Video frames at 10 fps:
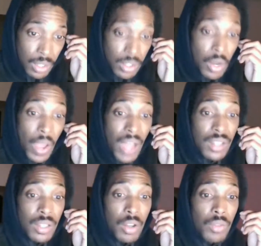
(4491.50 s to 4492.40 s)
No,
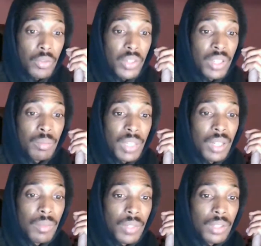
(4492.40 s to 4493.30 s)
Alistair Overeem
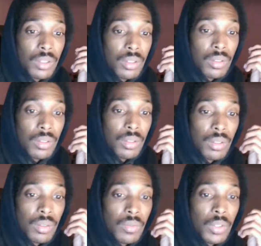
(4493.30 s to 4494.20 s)
beat up
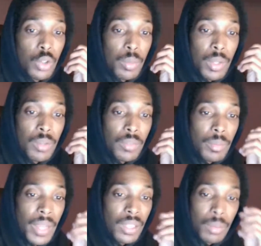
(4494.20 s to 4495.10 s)
Vitor
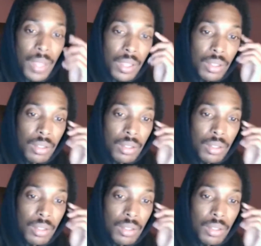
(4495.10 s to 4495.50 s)
Belfort back to back.